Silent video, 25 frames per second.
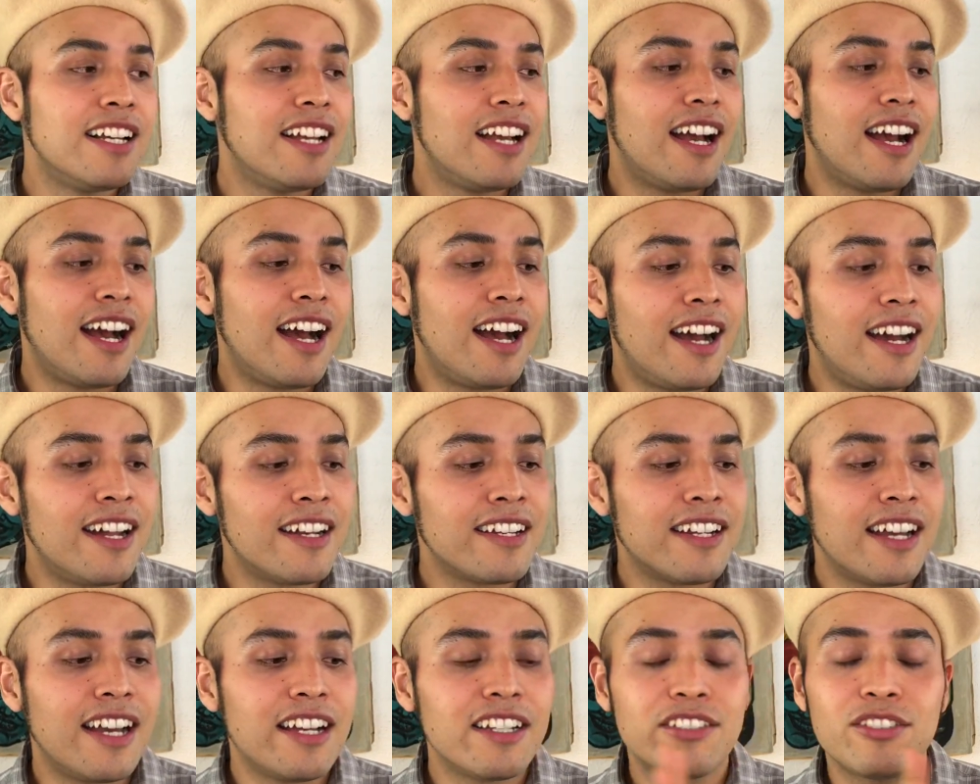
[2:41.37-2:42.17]

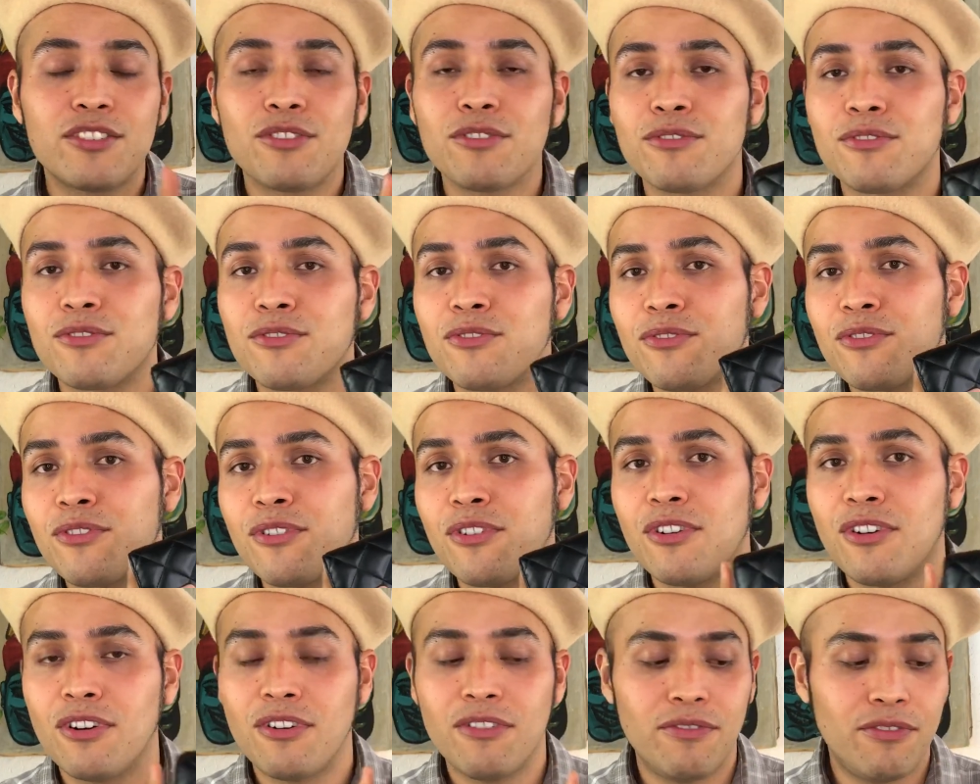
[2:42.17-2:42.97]
and I choose to
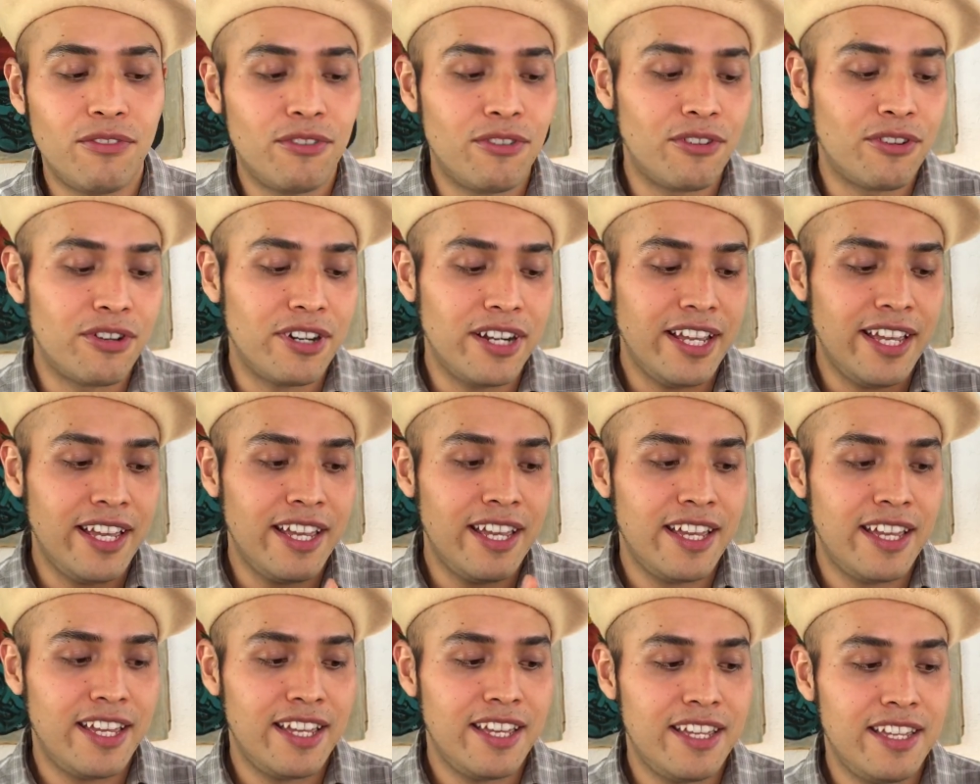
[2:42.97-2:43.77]
go for
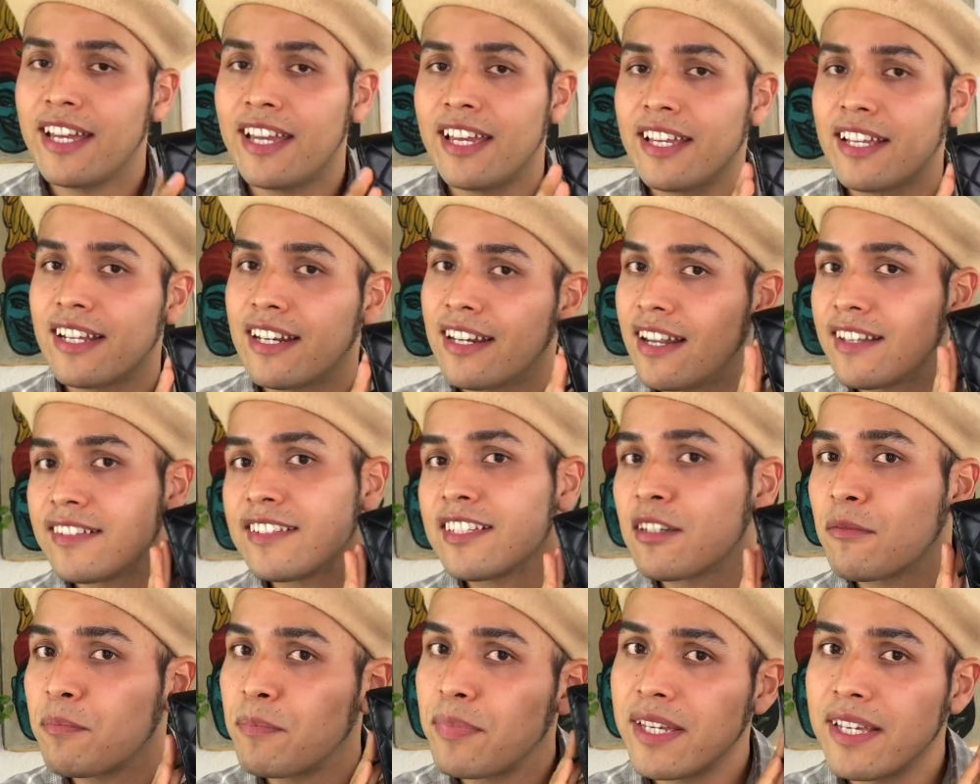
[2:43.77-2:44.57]
a
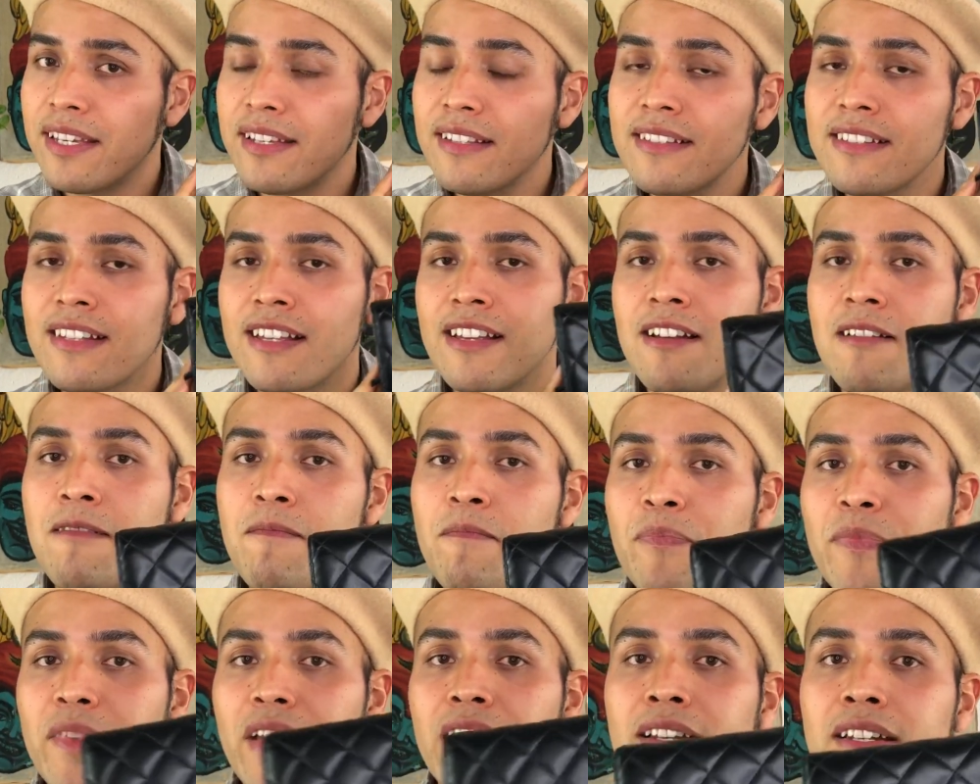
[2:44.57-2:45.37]
classic piece,
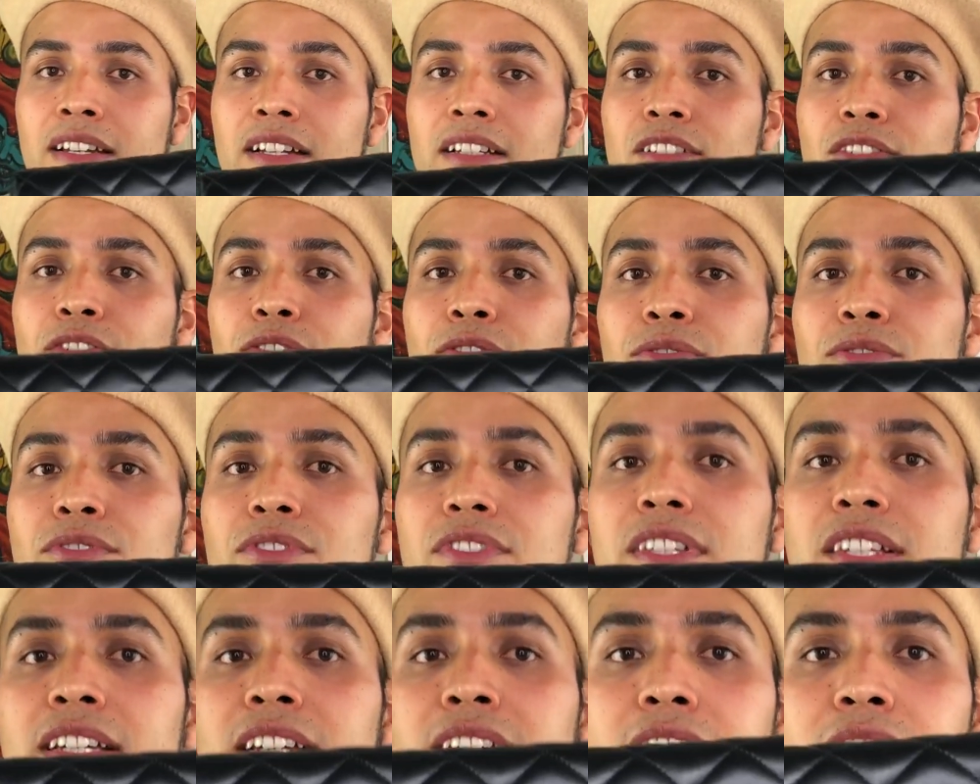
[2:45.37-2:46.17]
and I choose
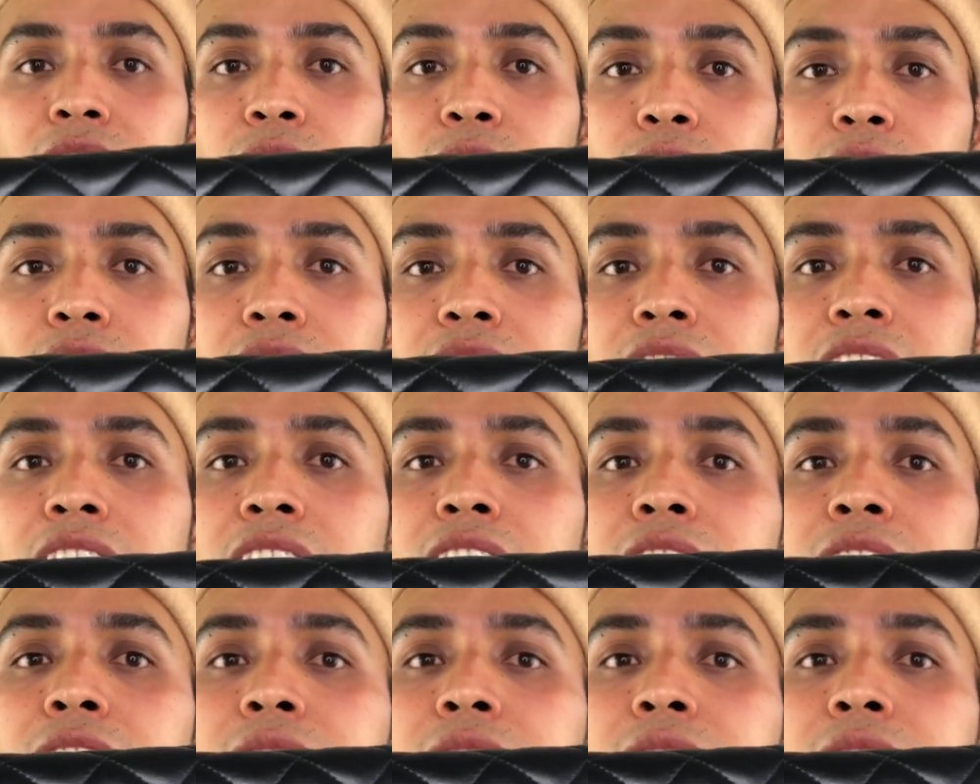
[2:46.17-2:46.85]
the Wok